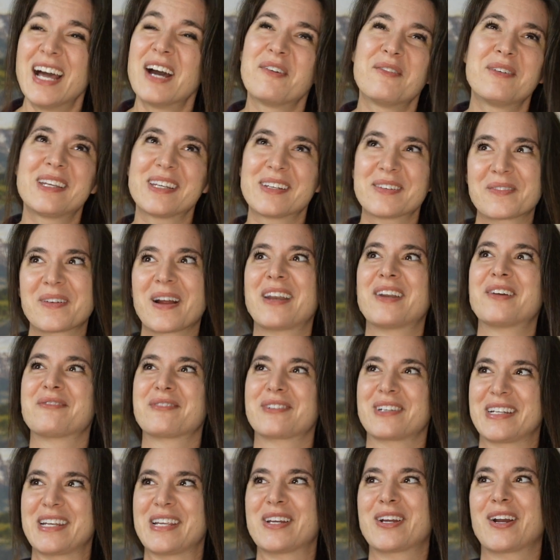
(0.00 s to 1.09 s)
We didn't ride
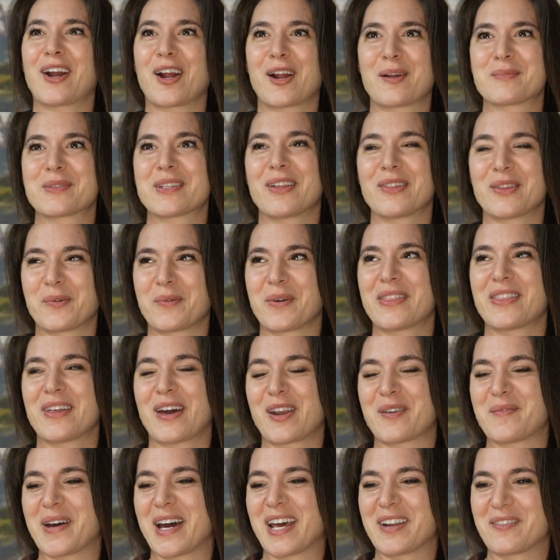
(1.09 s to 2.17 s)
over any curbs, although we
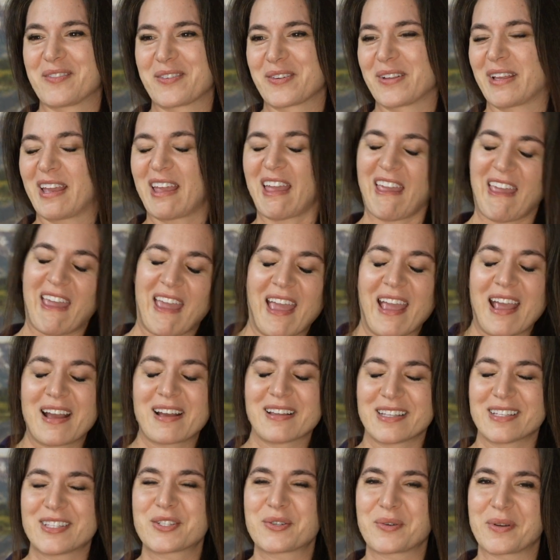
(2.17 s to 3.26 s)
thought about it. We're like,
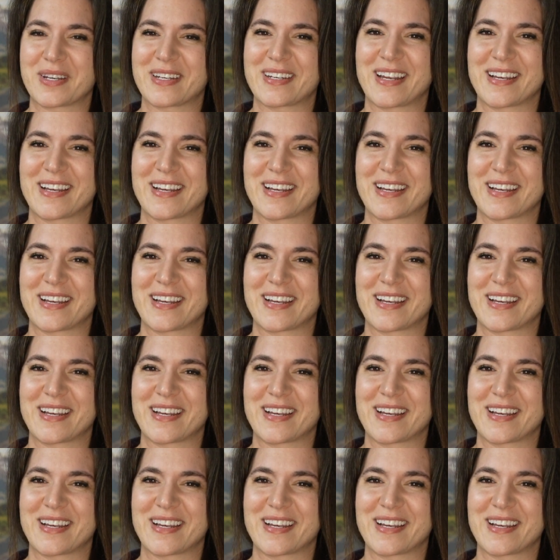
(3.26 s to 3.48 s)
yeah, let's treat it